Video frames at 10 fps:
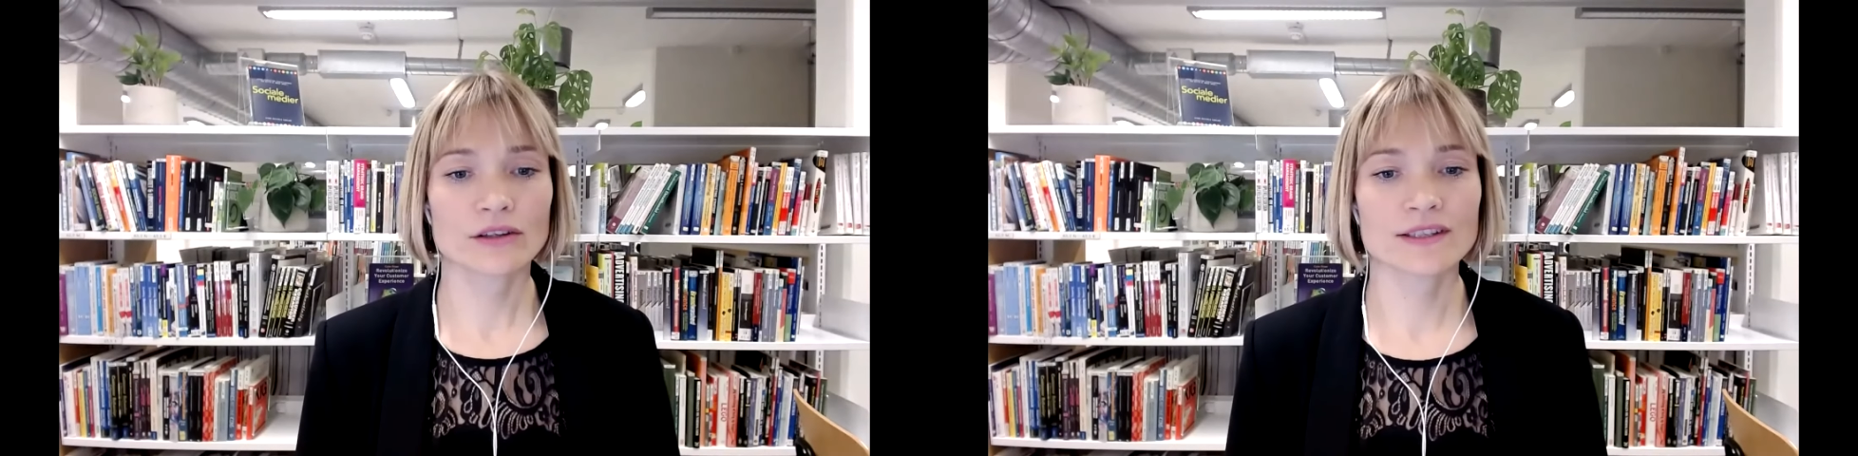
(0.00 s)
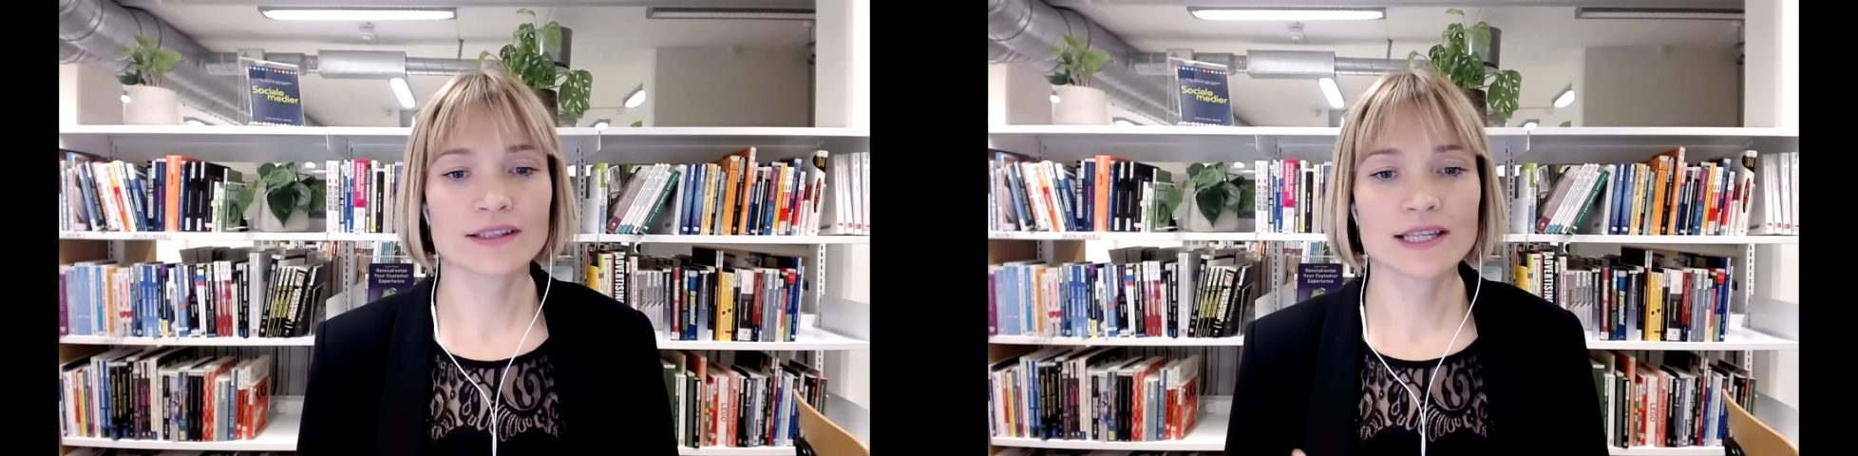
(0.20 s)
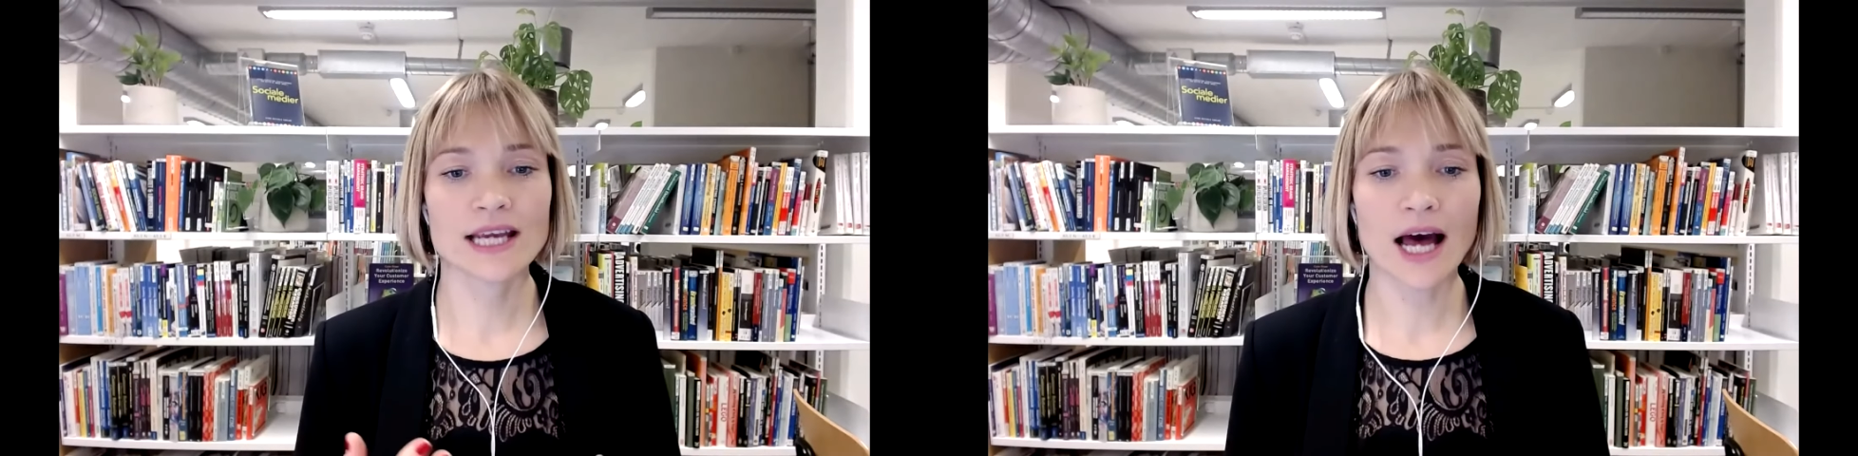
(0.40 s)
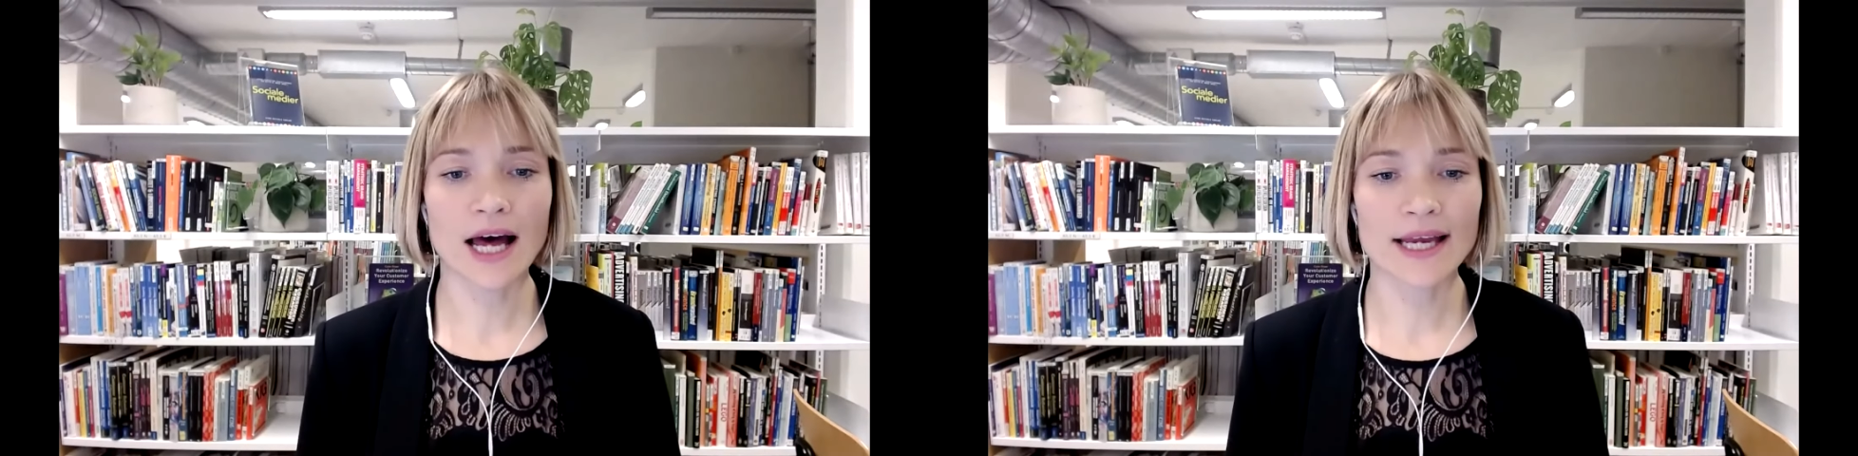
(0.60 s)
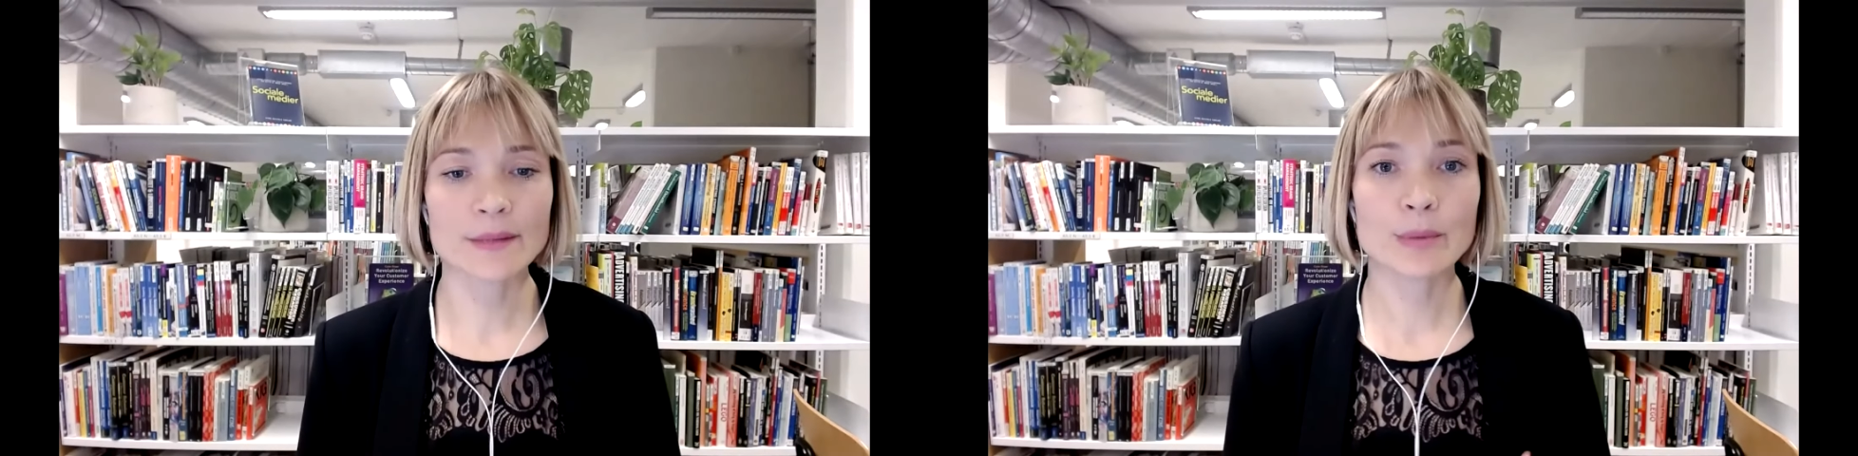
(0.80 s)
does the
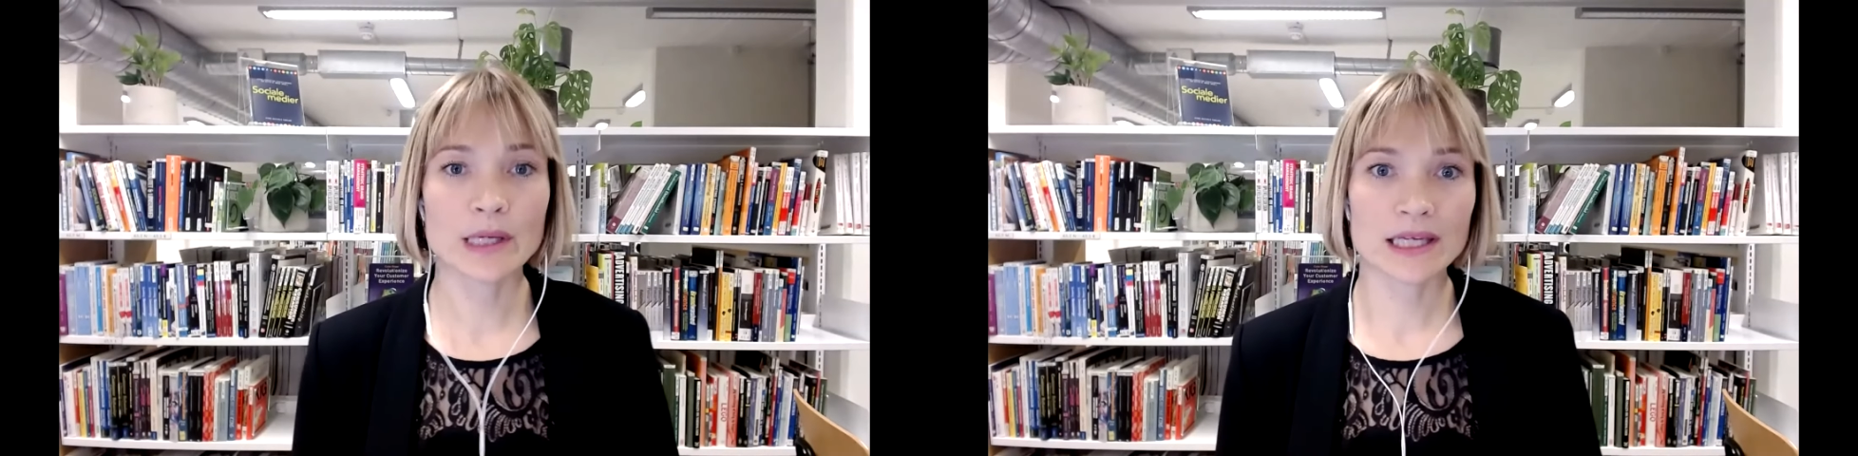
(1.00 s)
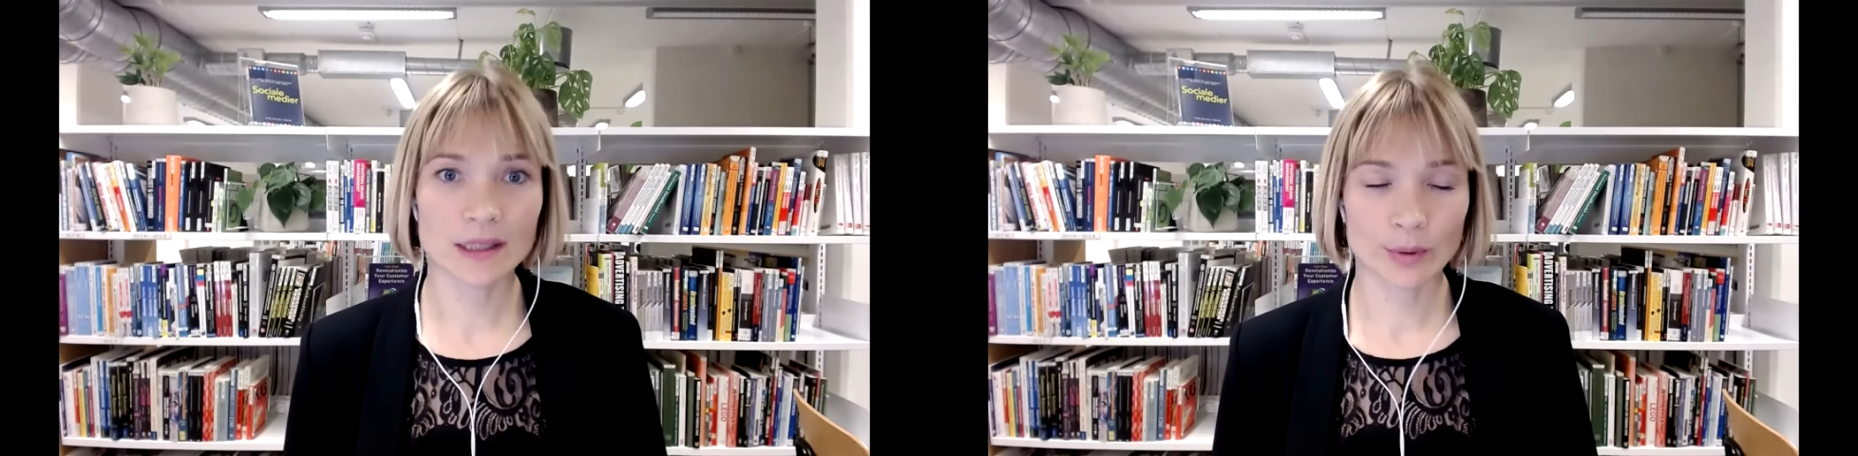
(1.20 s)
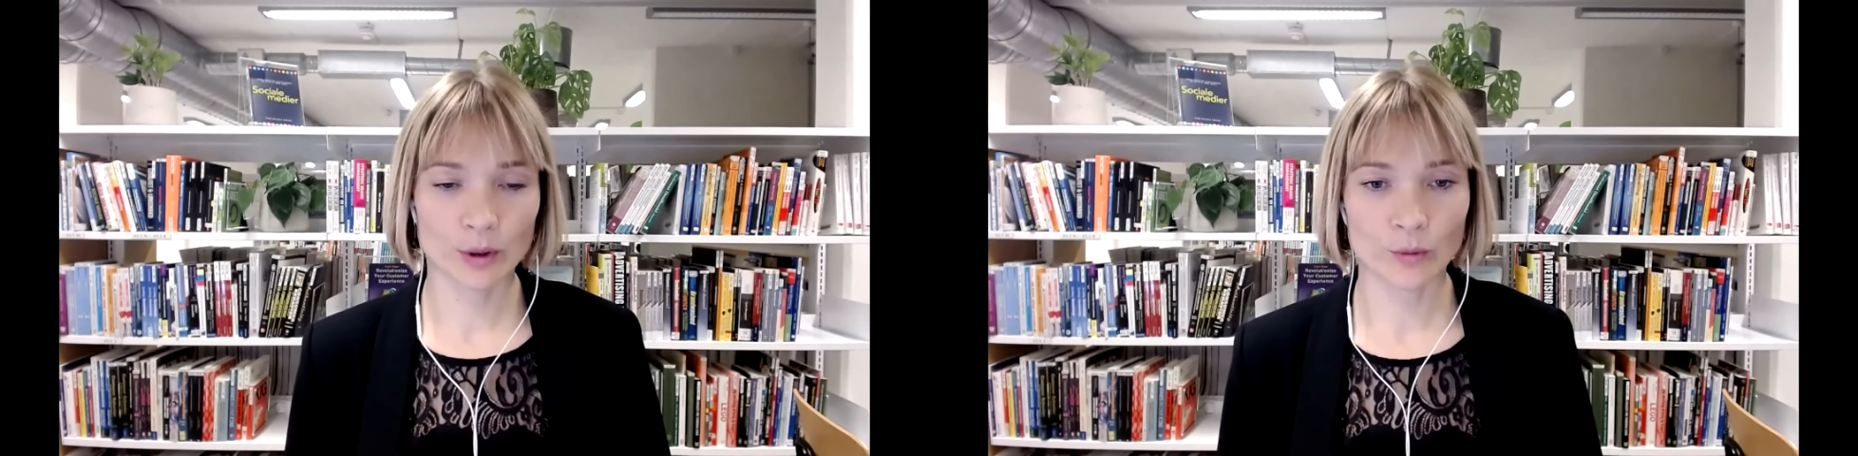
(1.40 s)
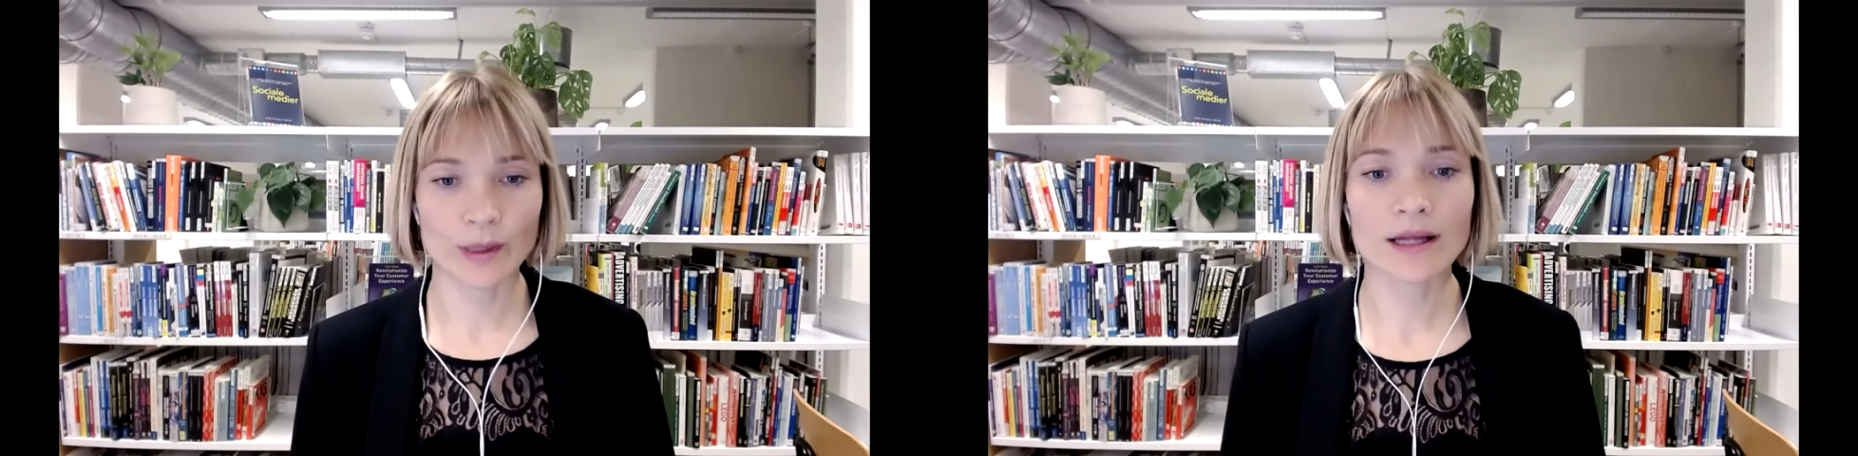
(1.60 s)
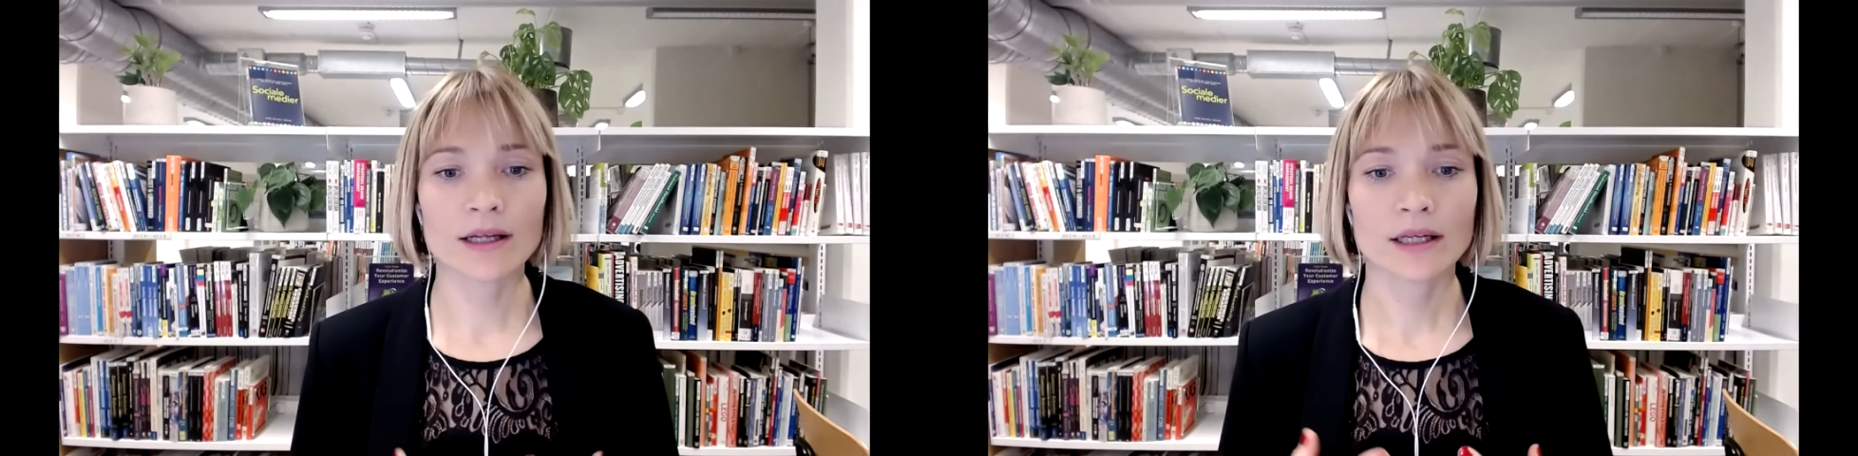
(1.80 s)
IB
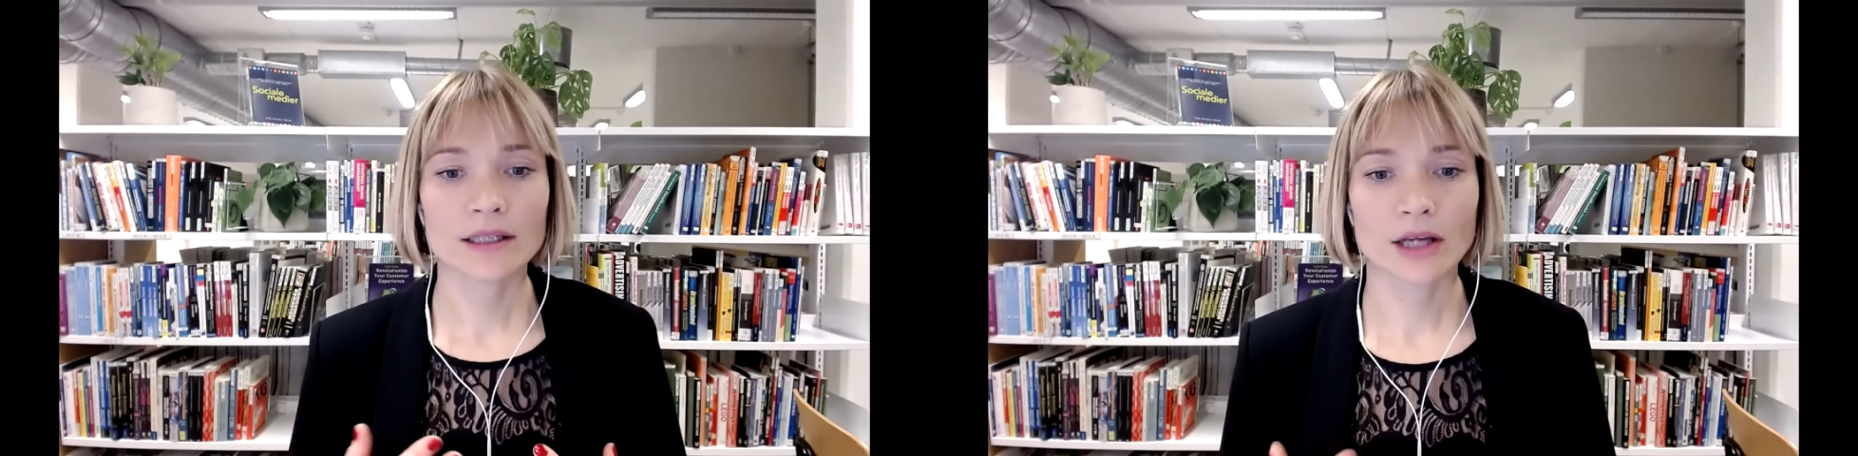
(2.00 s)
diploma